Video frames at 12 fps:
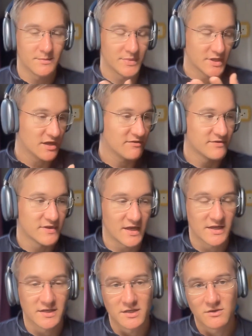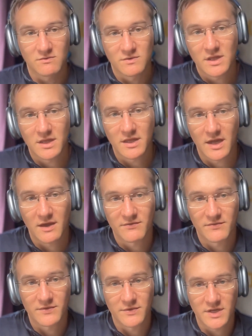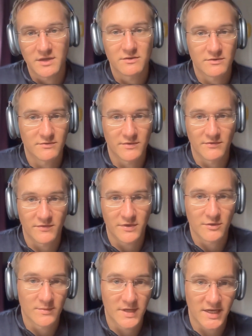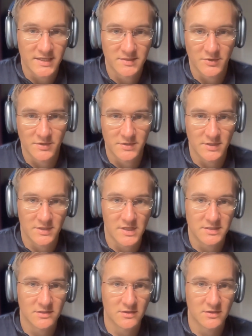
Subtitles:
but even then, you will have to deal with human experts, and that's